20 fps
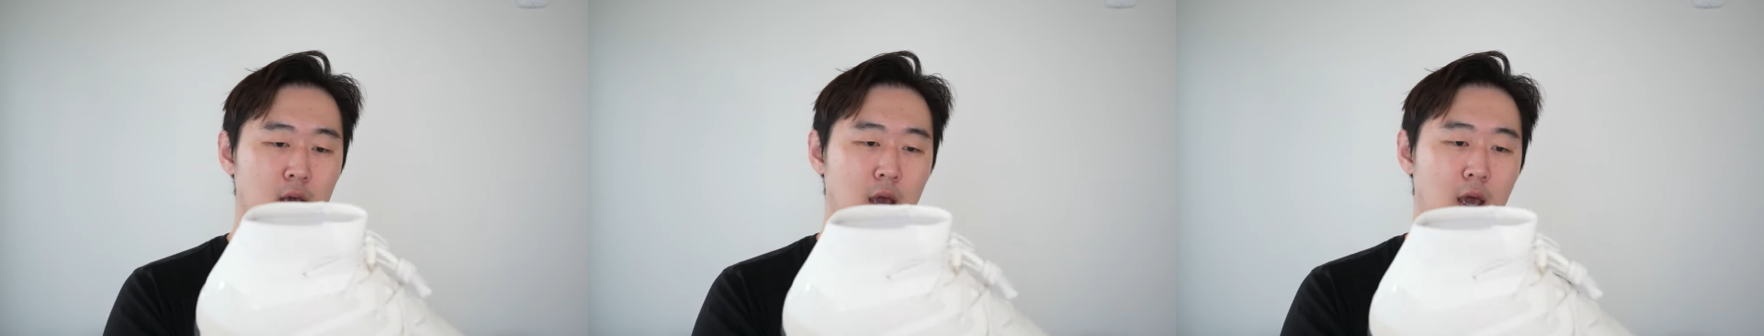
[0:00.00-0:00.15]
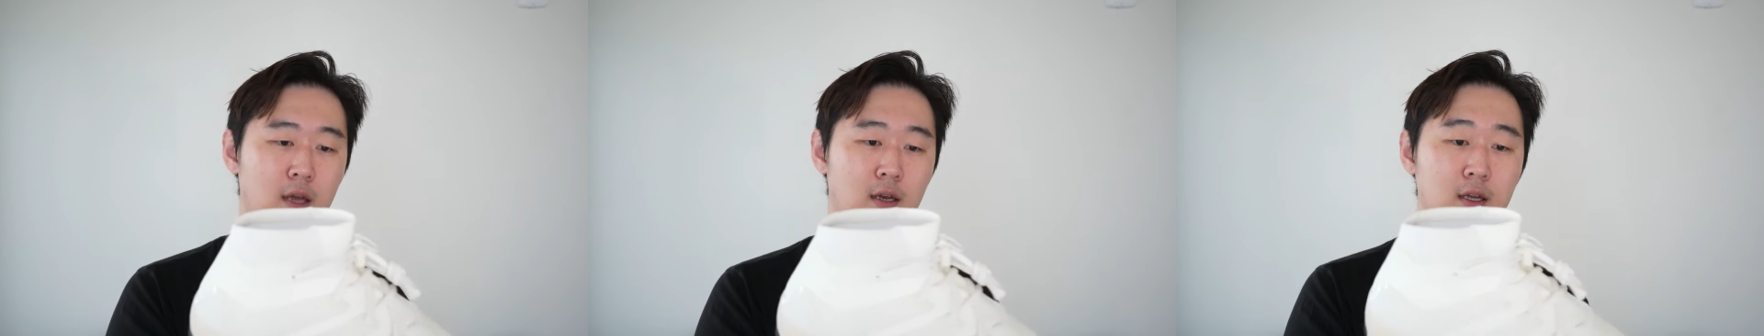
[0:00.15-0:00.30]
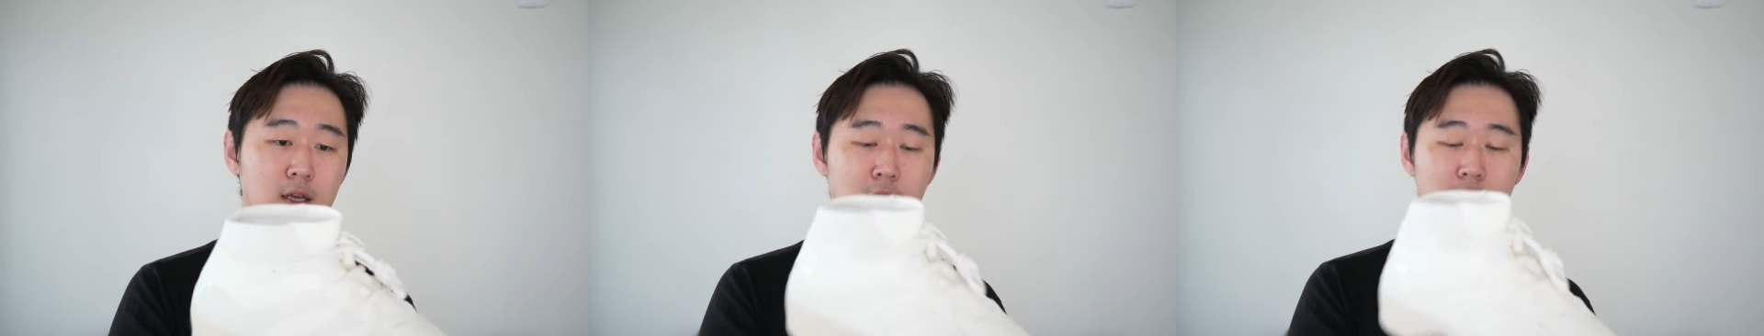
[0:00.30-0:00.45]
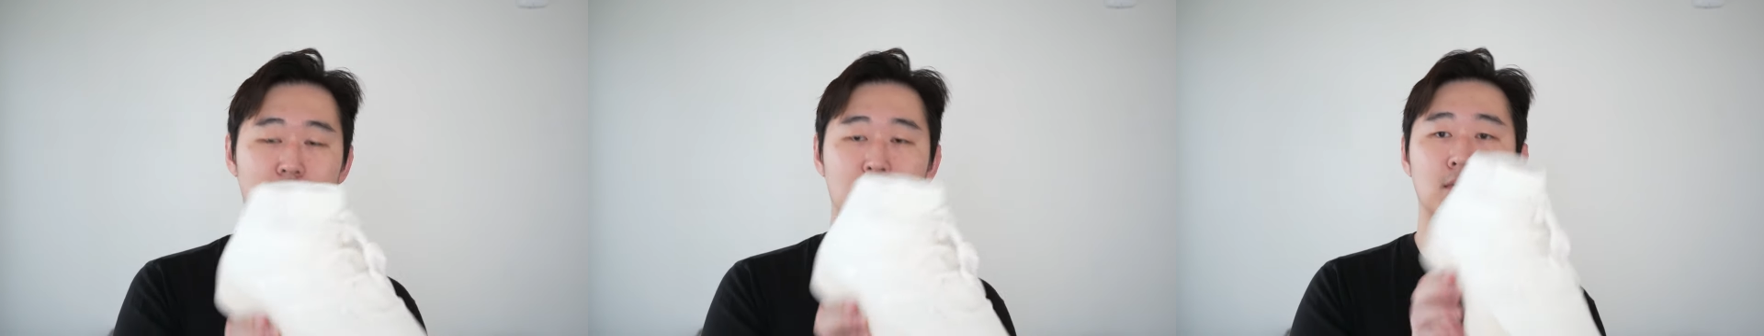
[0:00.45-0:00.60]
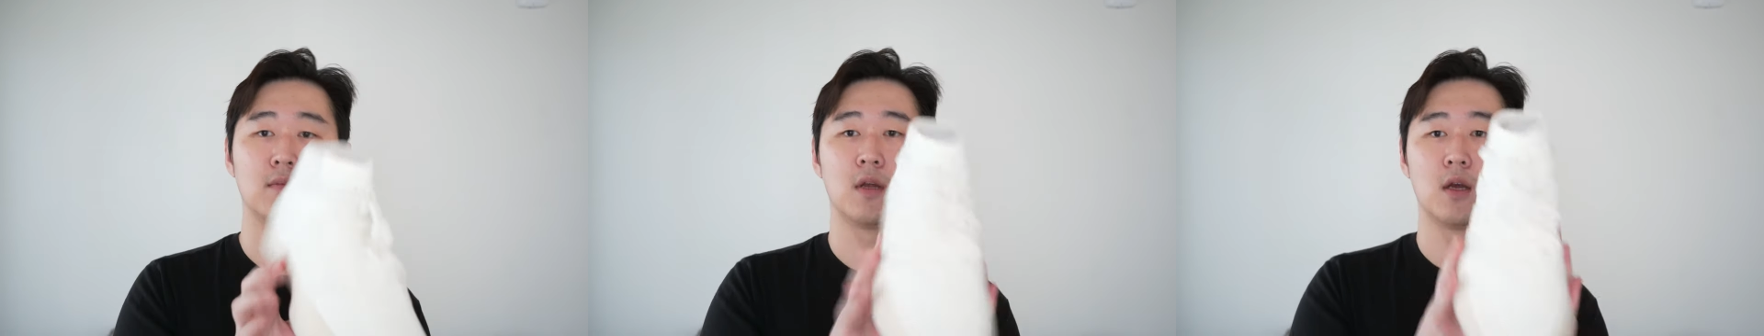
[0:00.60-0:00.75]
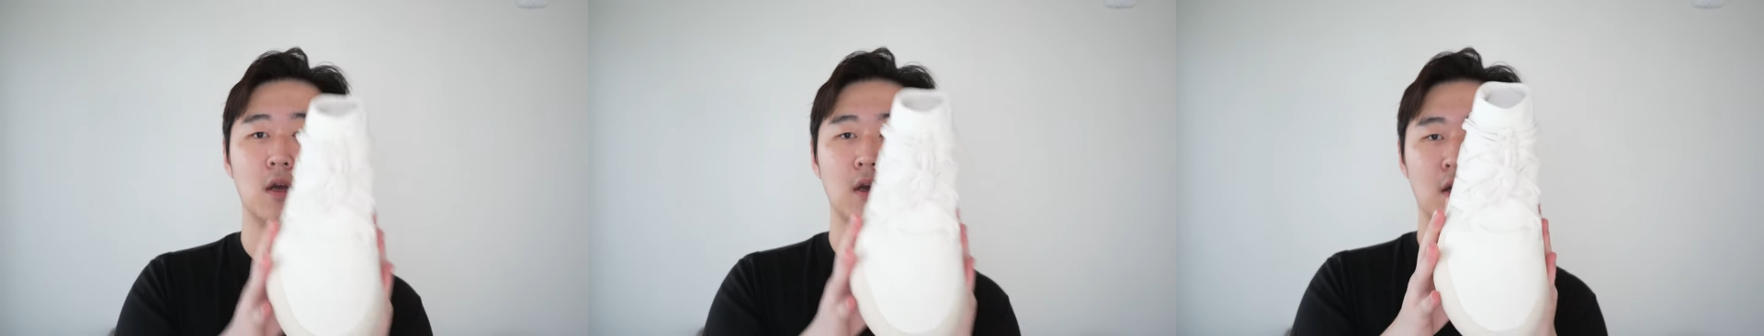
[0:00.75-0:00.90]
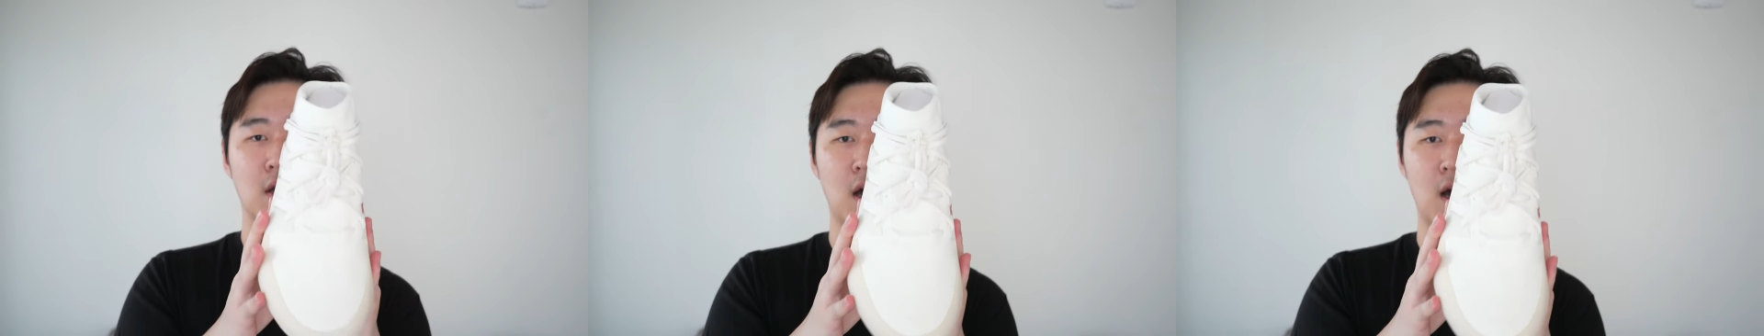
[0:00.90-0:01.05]
and again,
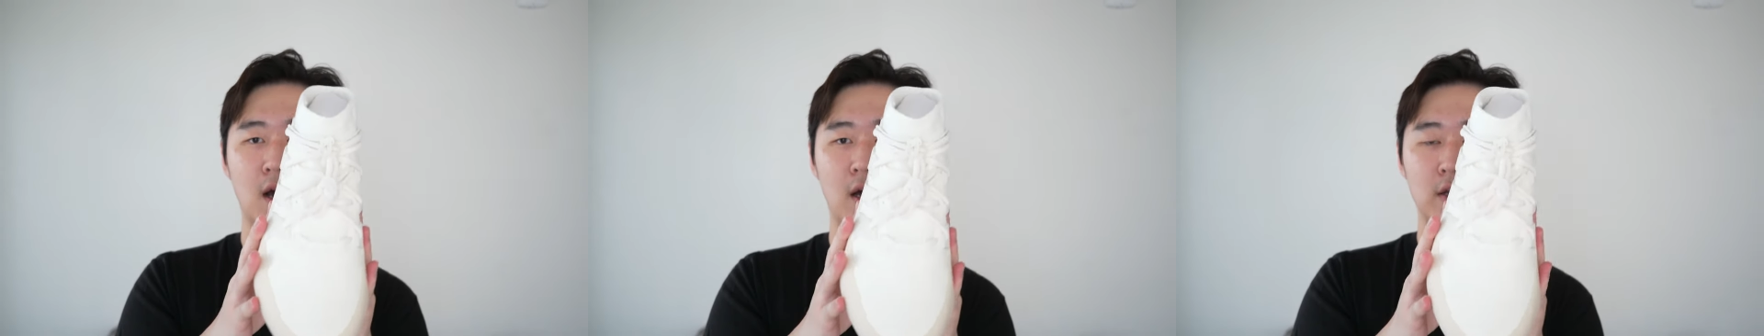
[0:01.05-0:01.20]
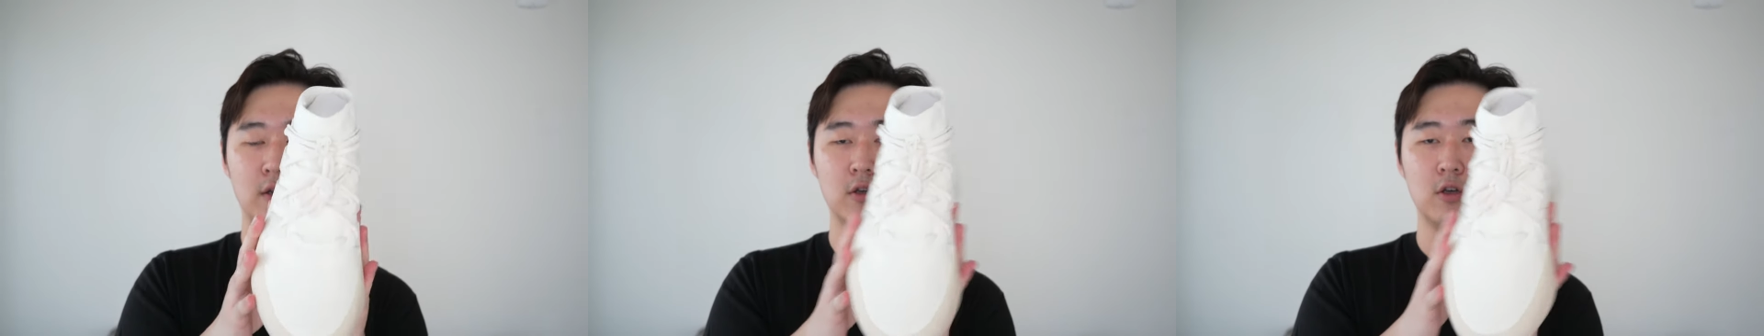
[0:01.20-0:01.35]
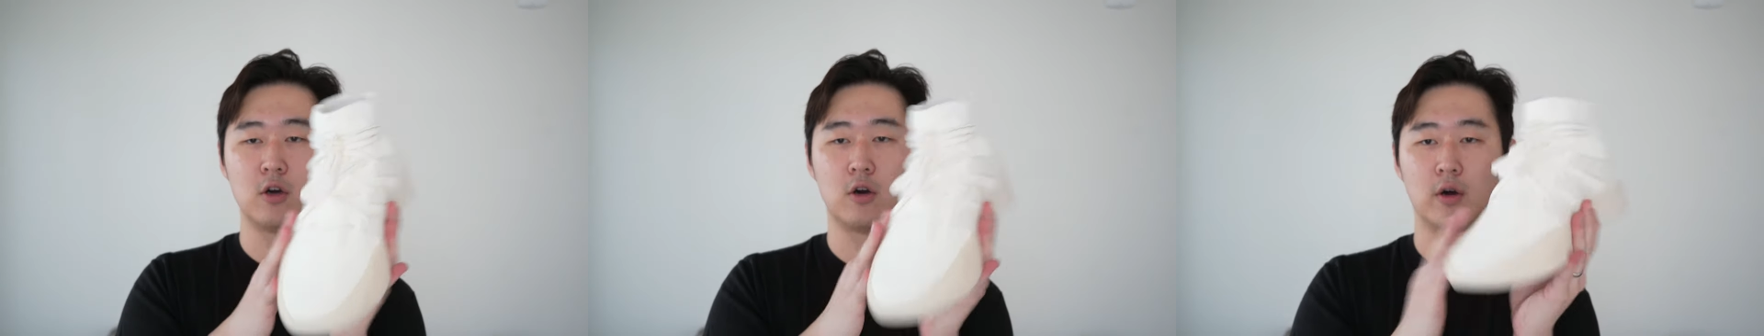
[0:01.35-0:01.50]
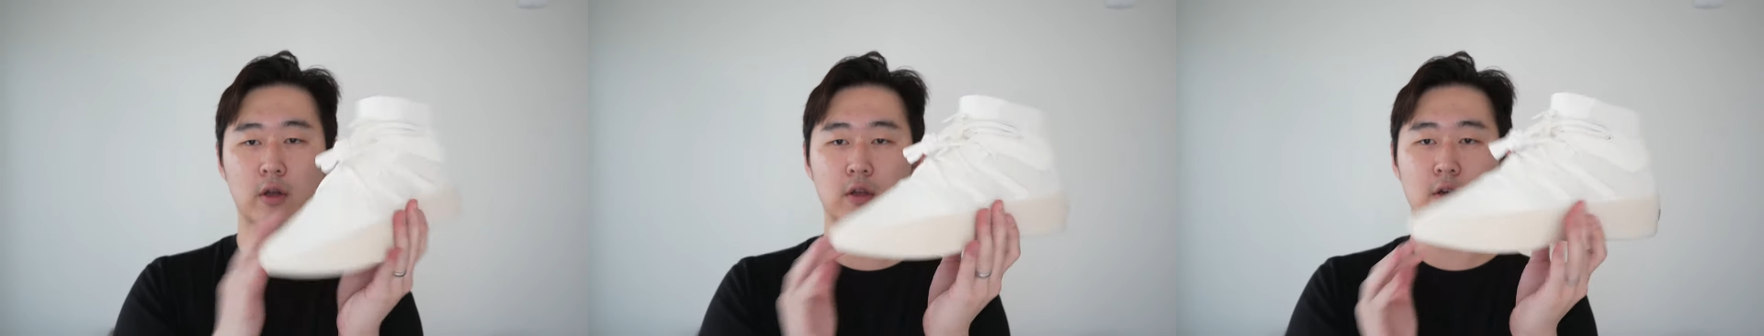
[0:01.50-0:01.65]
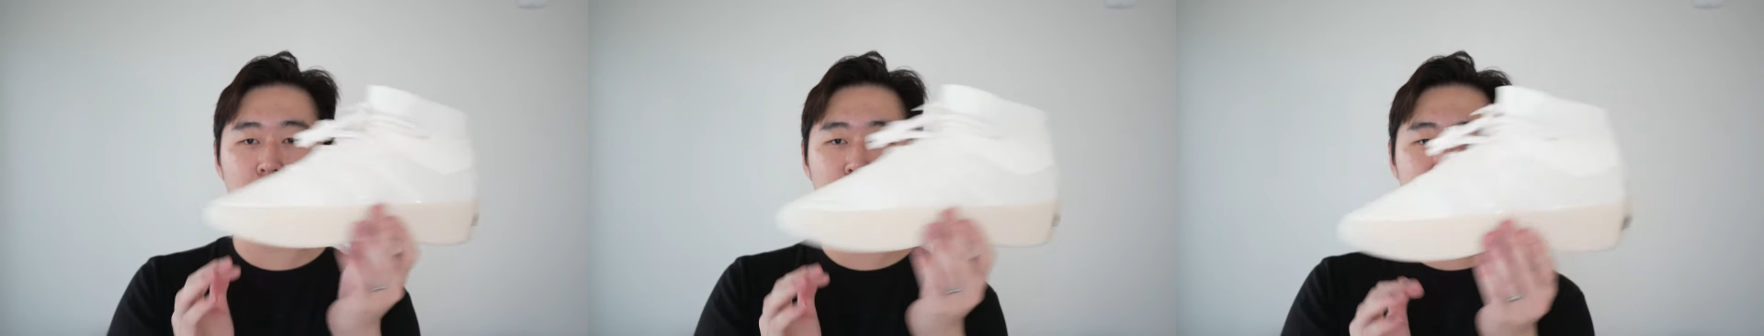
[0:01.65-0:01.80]
uh, no other